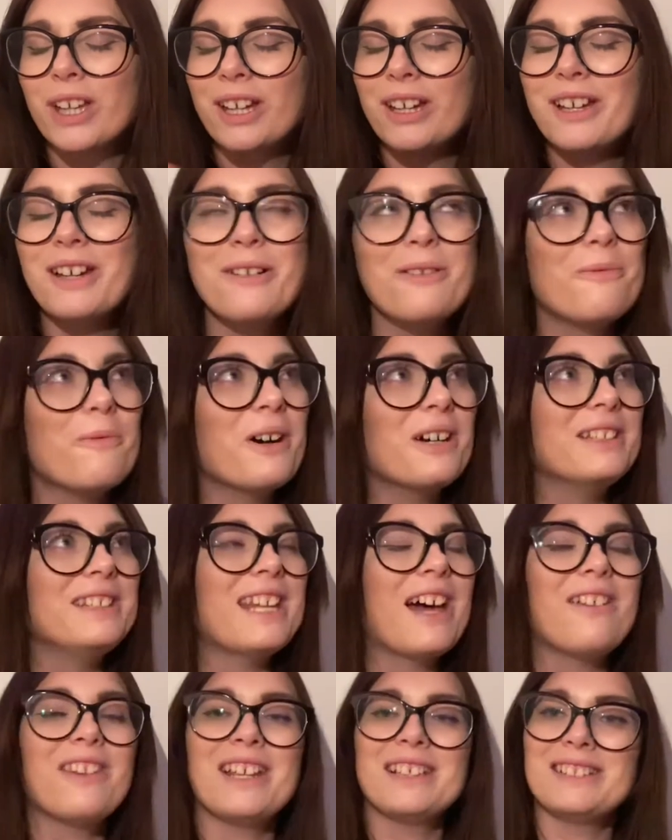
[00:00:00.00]

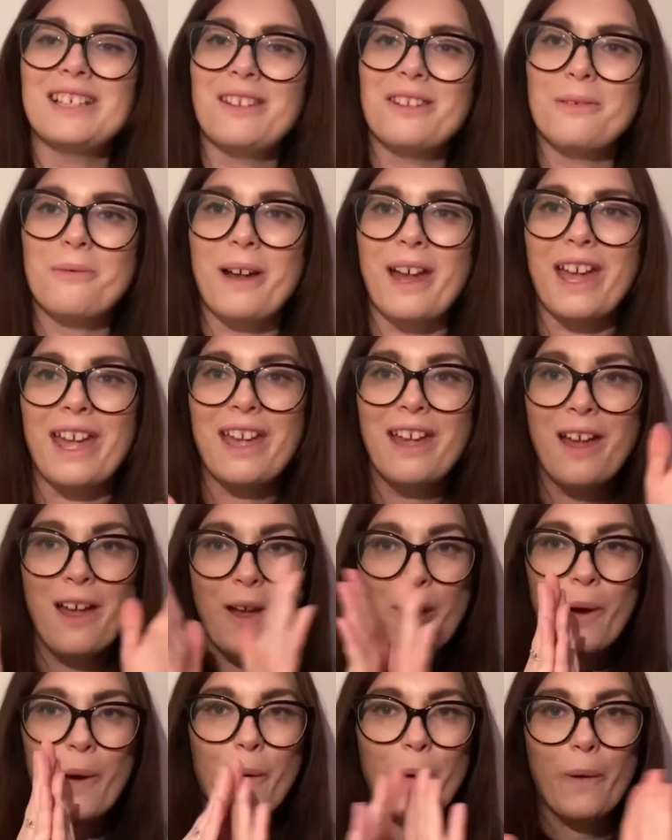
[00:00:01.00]
now that's out the way,
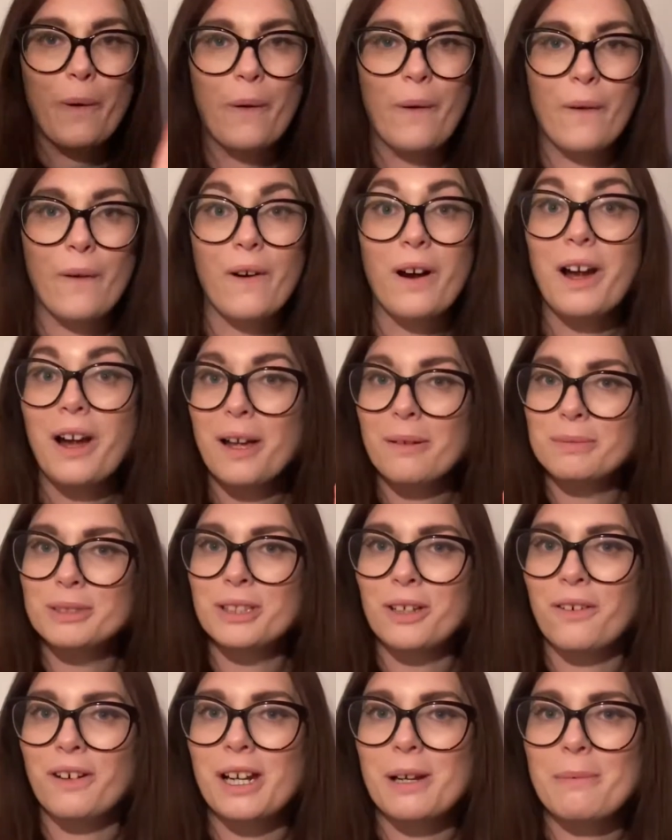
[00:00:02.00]
I am
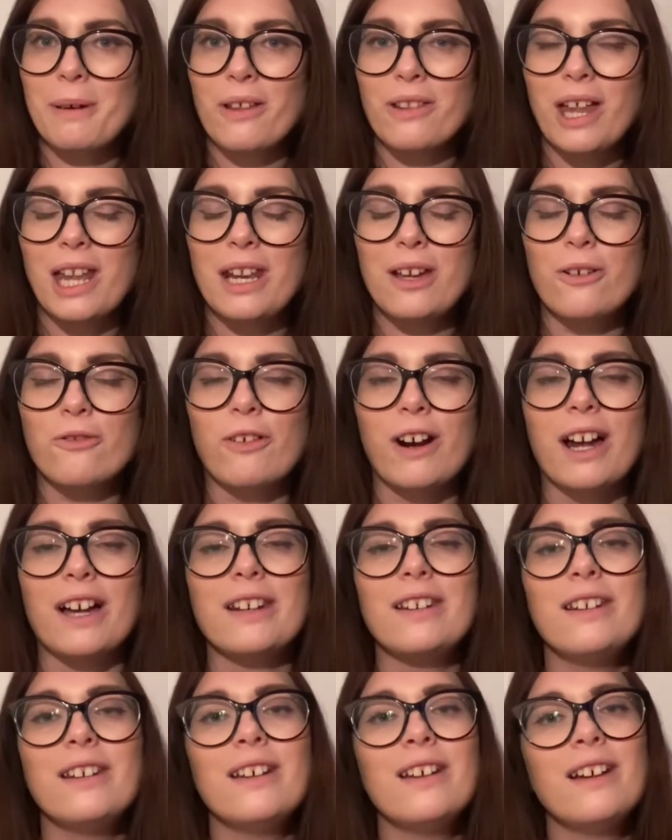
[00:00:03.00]
sorry about that little
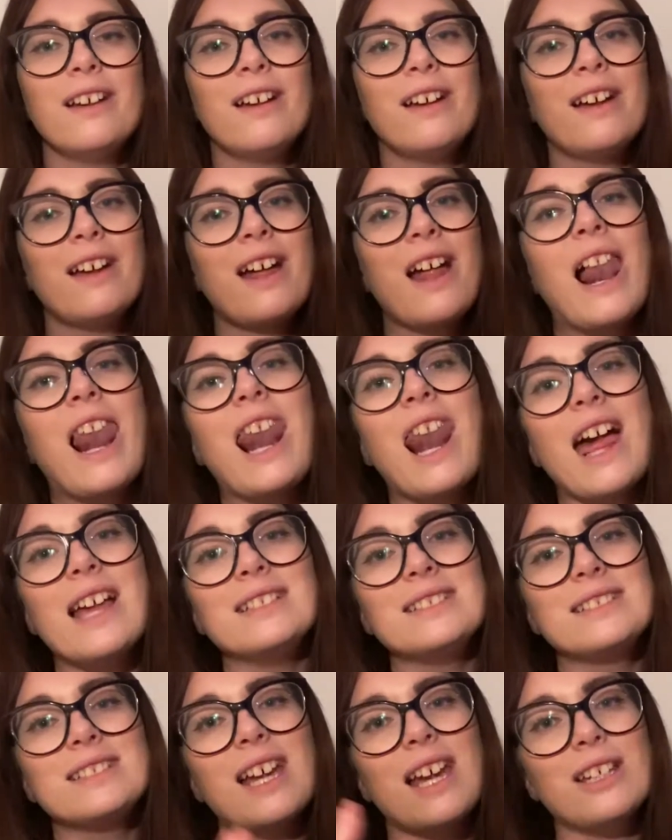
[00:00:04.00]
rant.
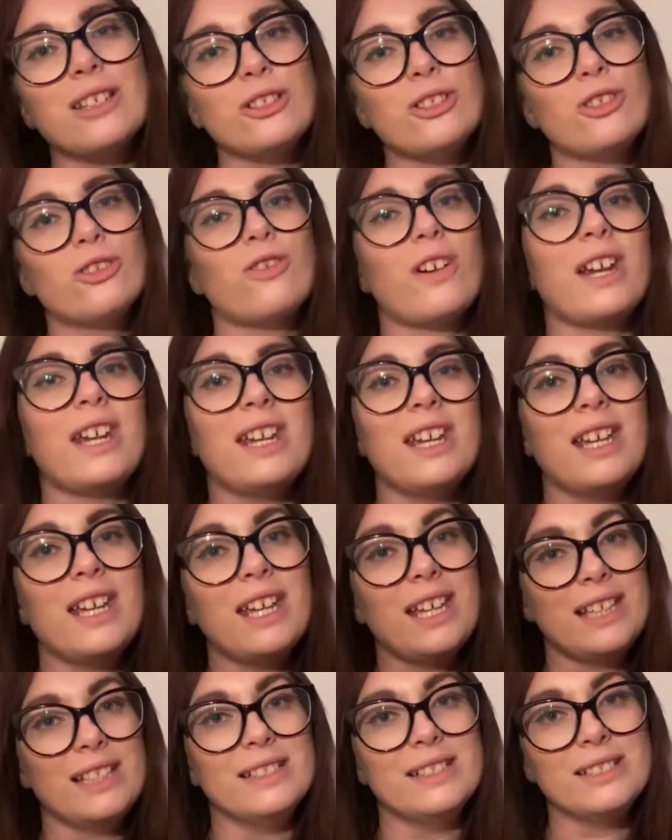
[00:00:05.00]
Let's get straight
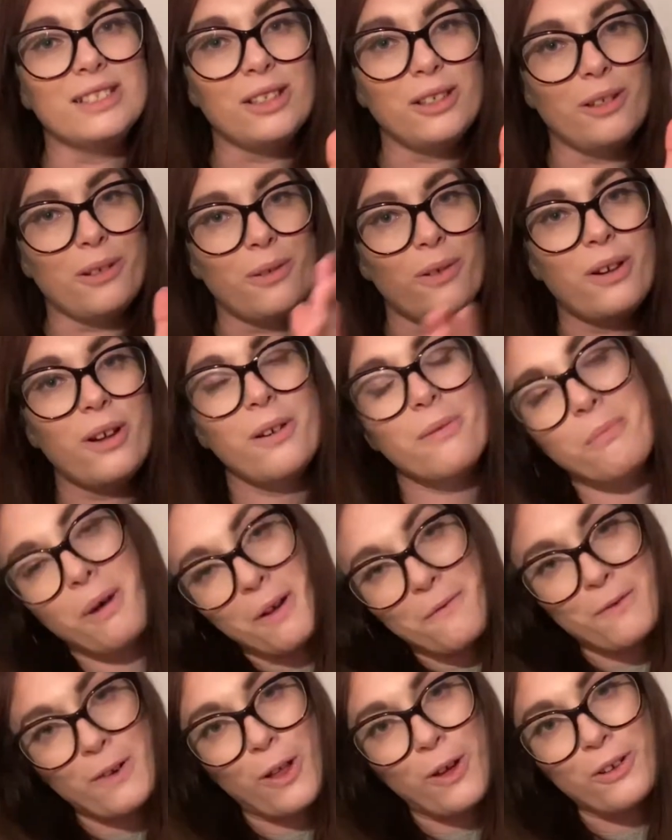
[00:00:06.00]
into my
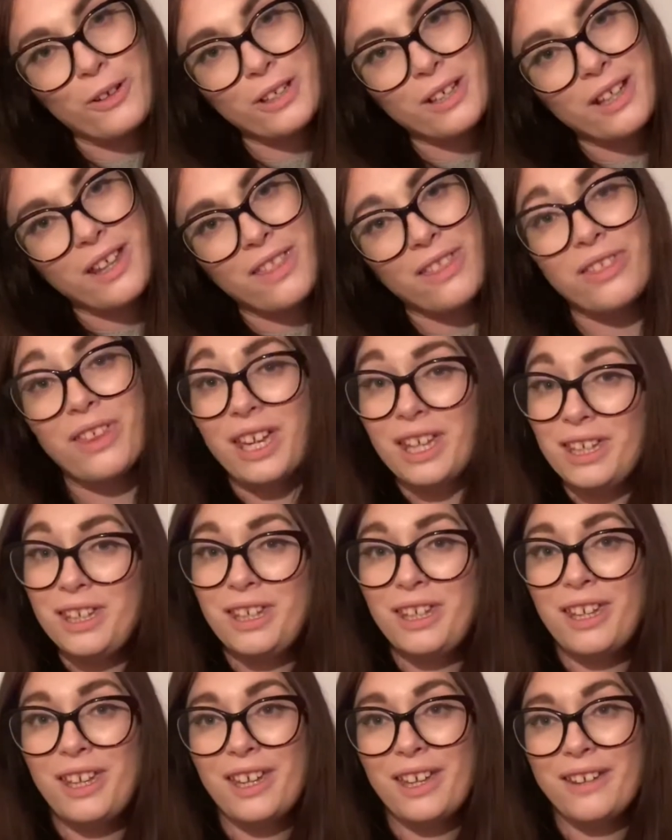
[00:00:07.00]
vlog.
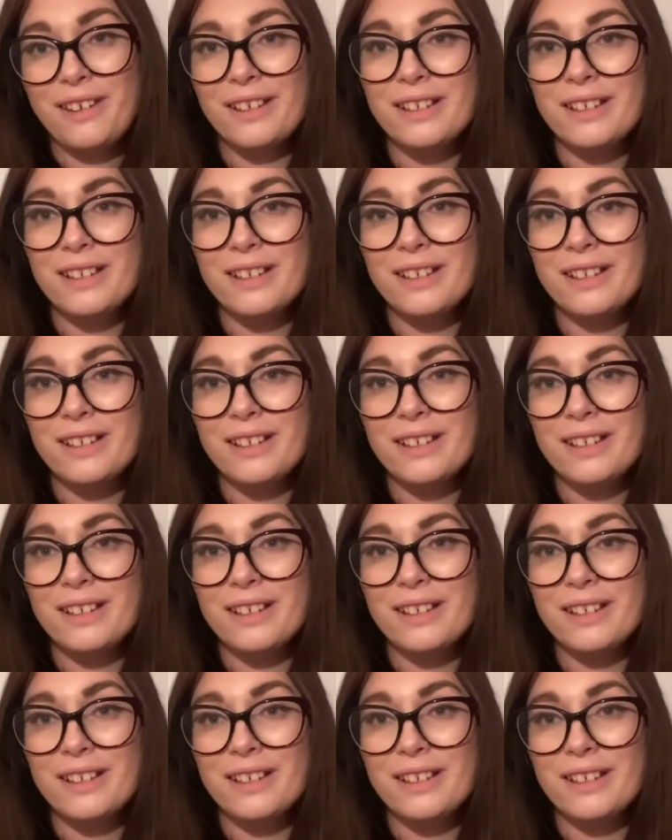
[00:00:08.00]
Thank you.